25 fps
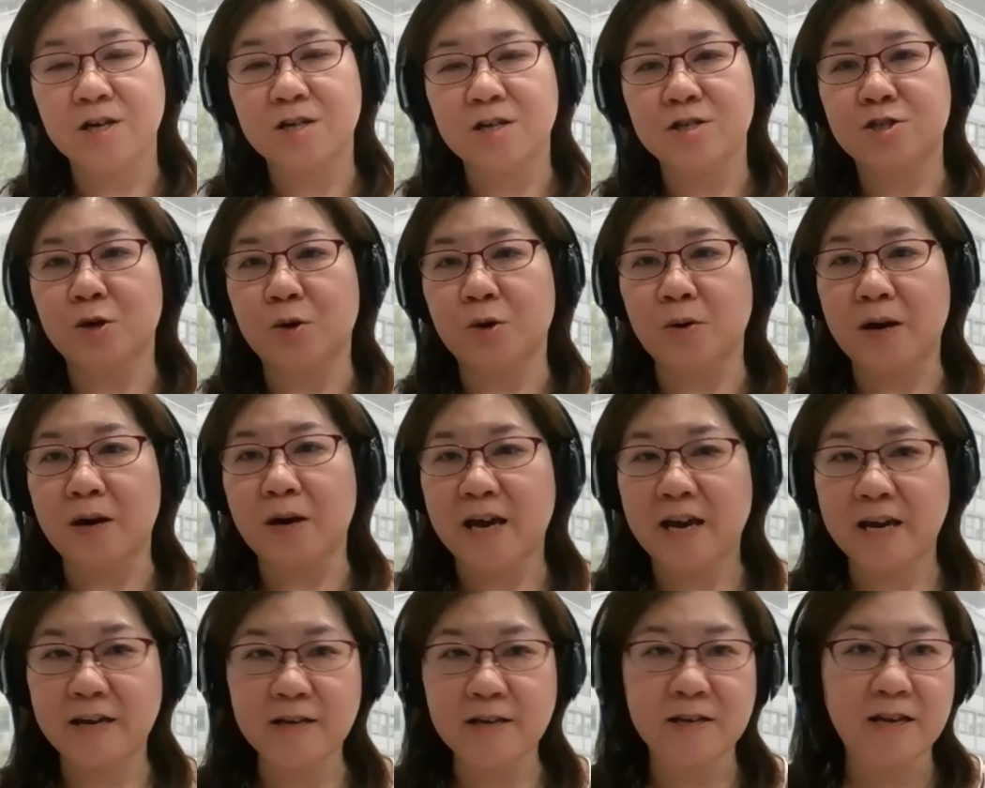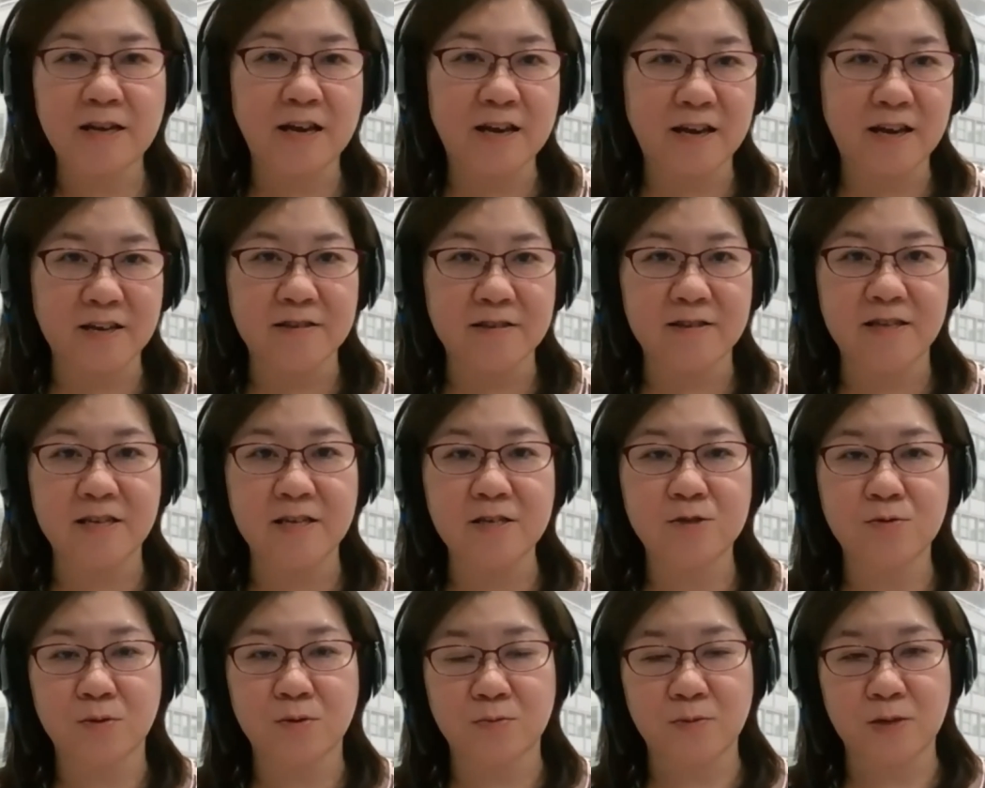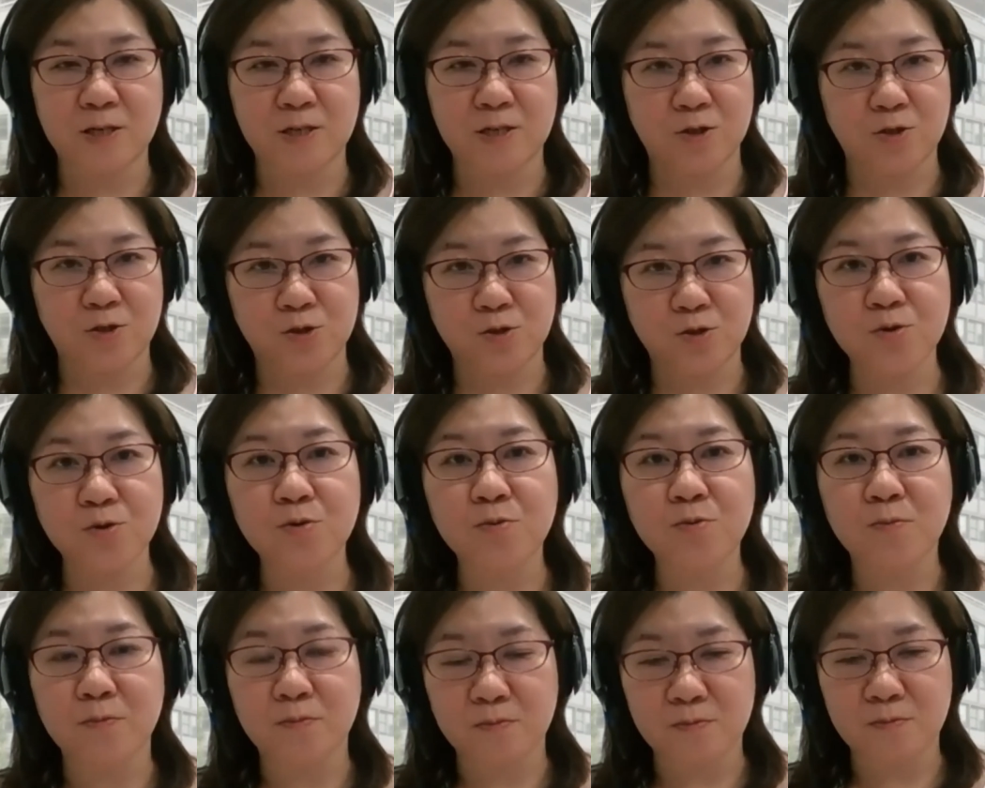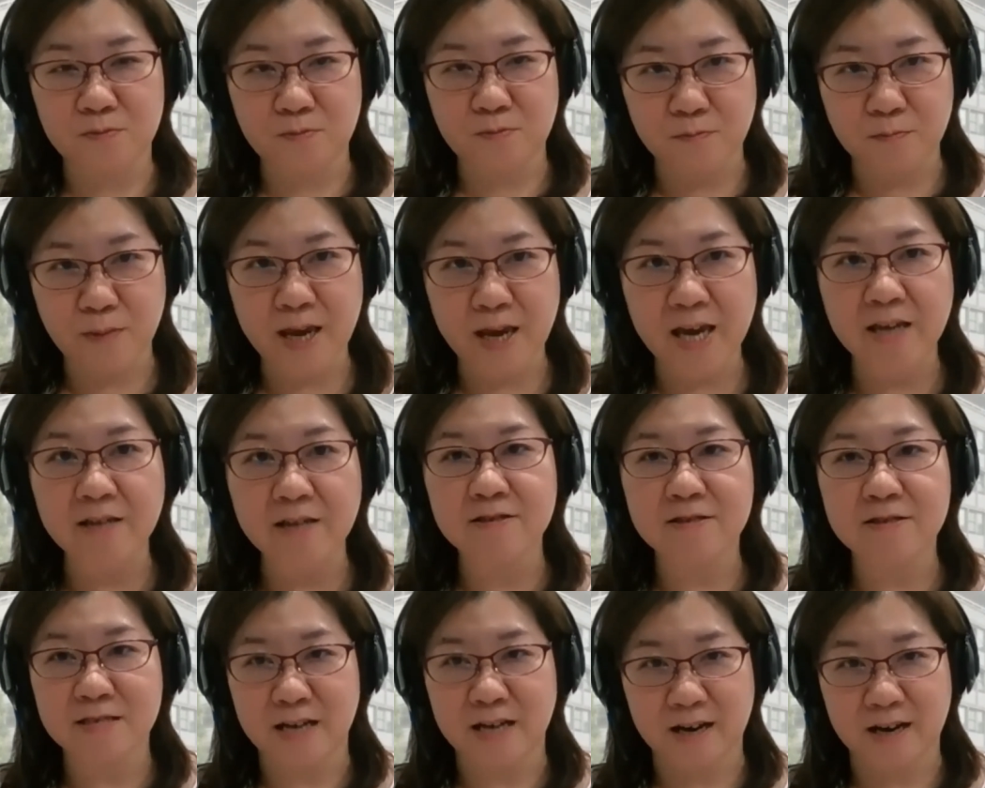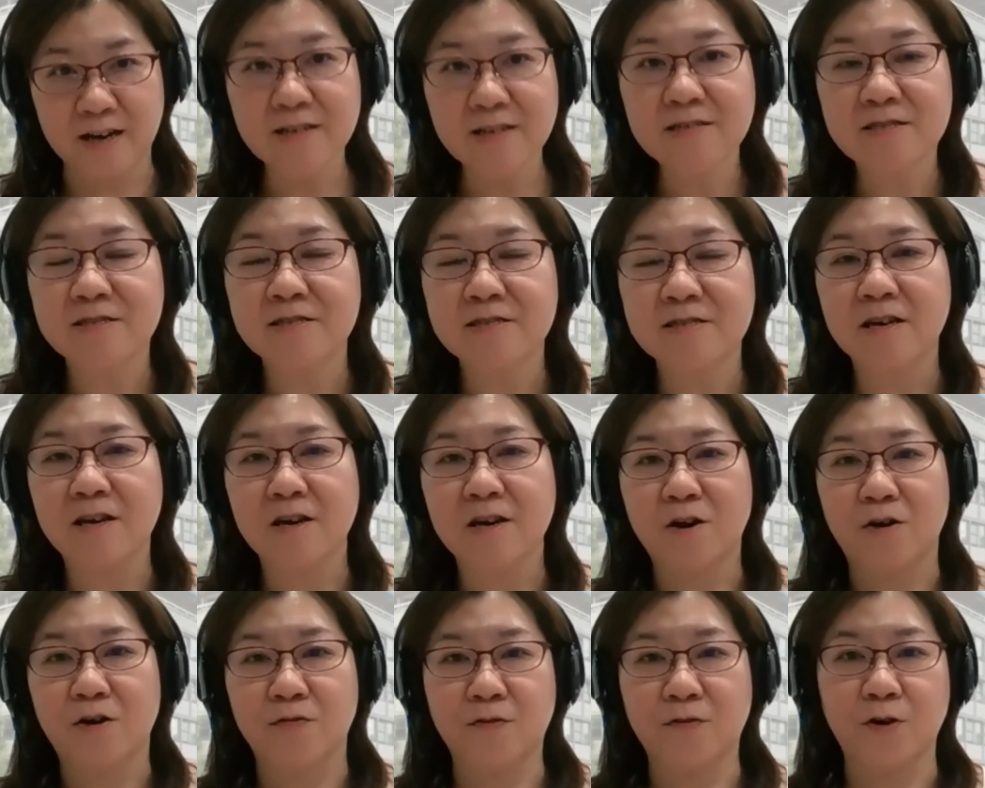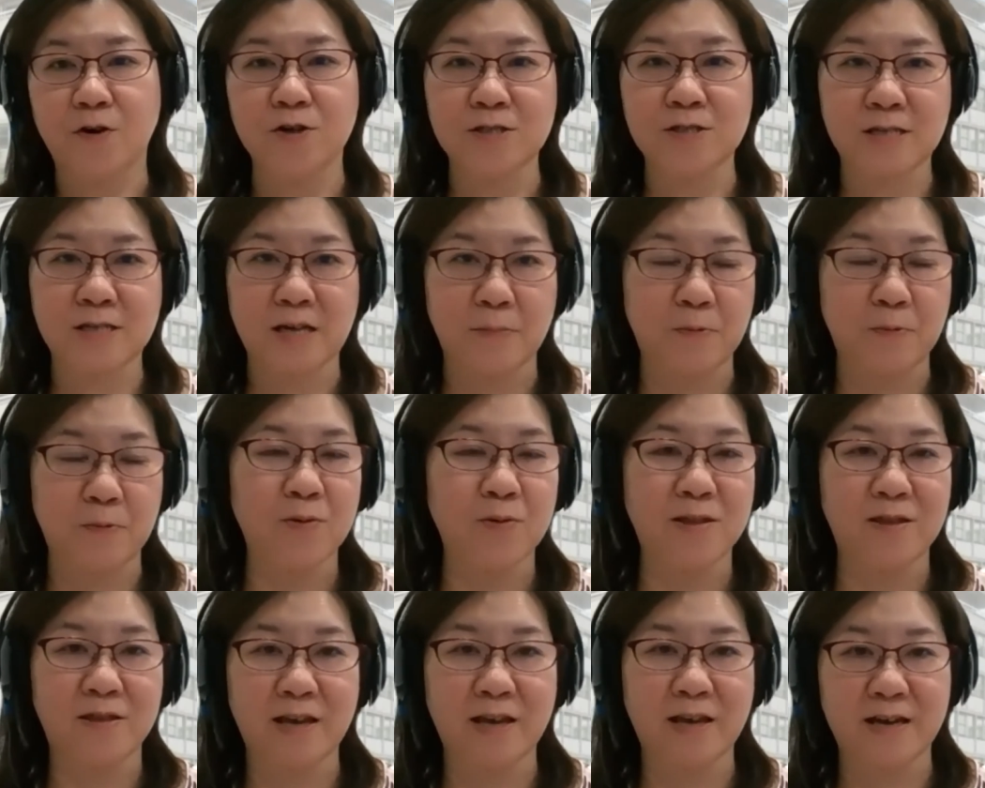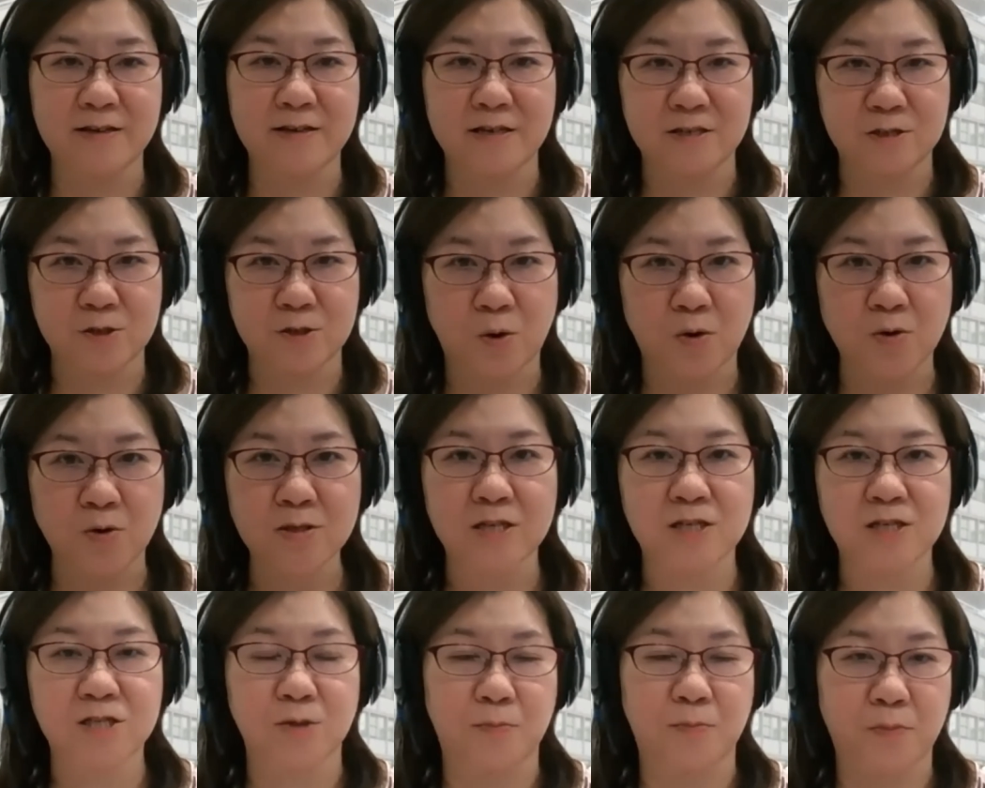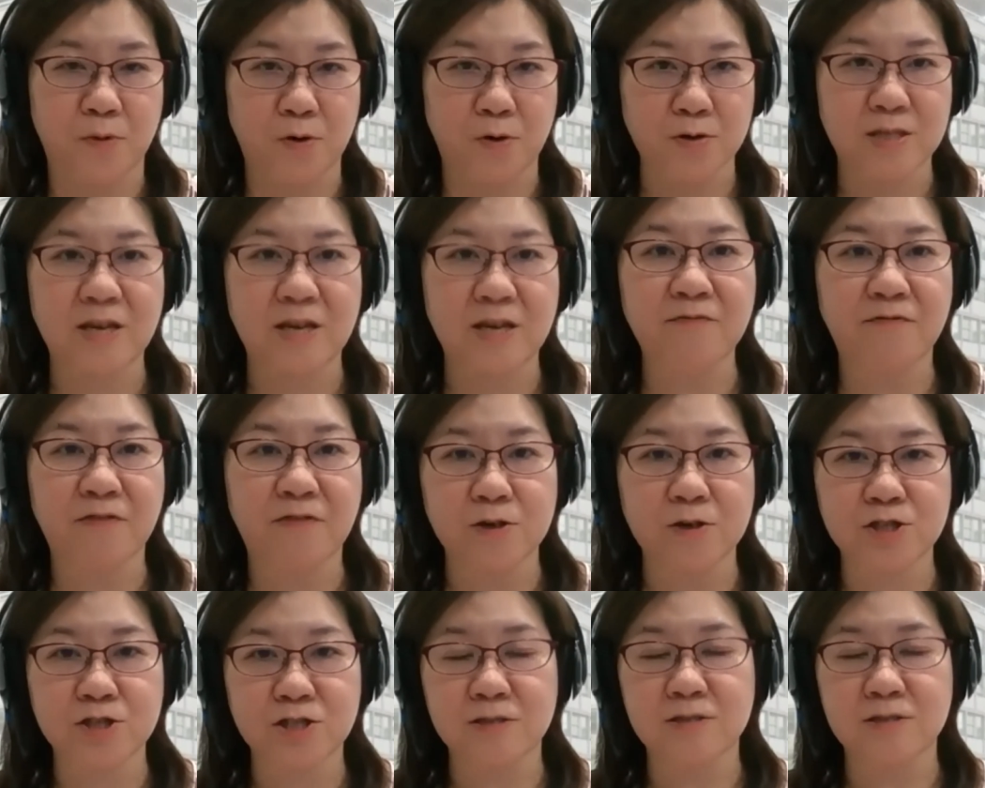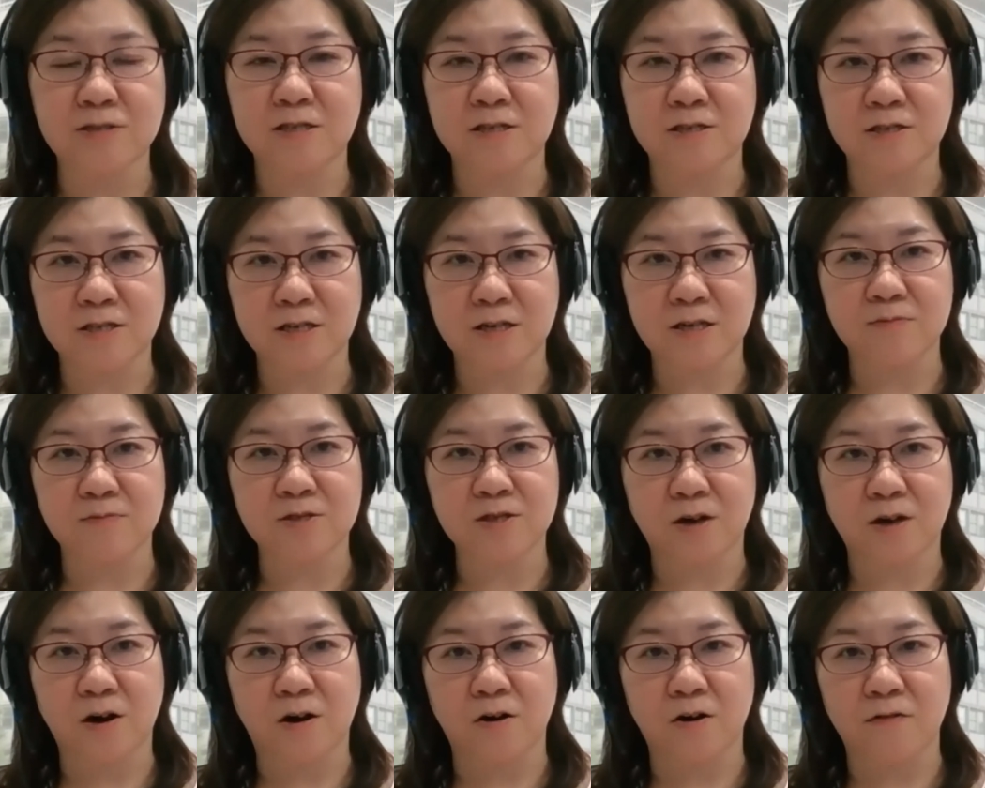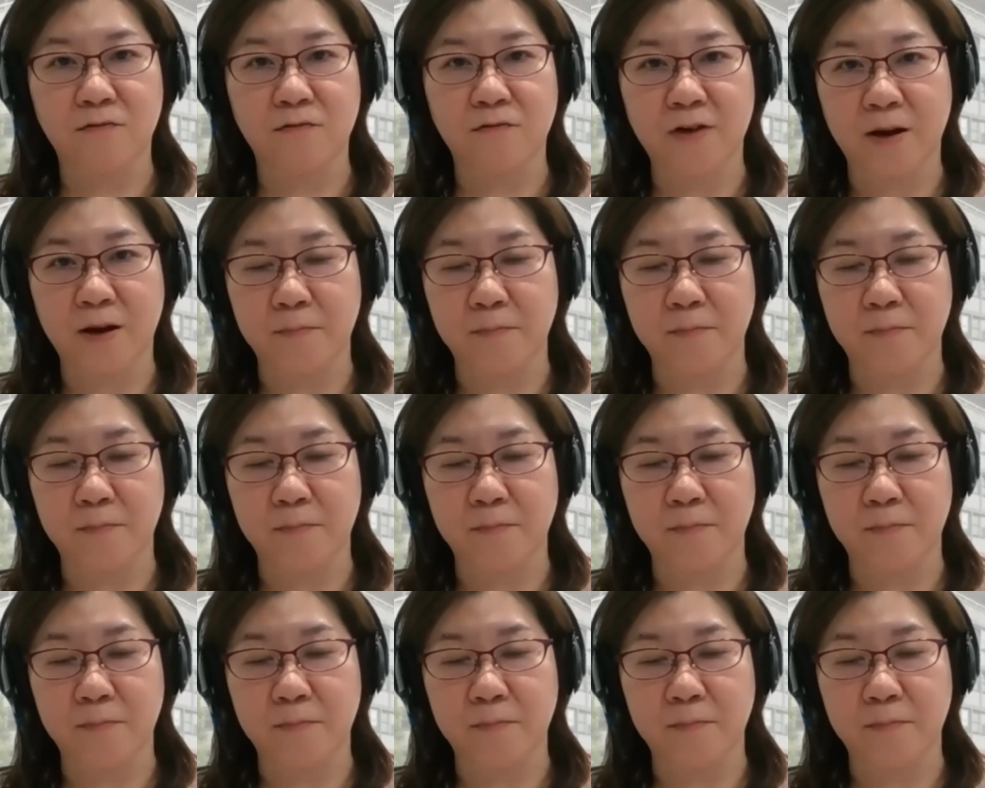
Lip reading: So hand in hand, these will be two main tasks. Of course, coupled with that is all the supporting functions in terms of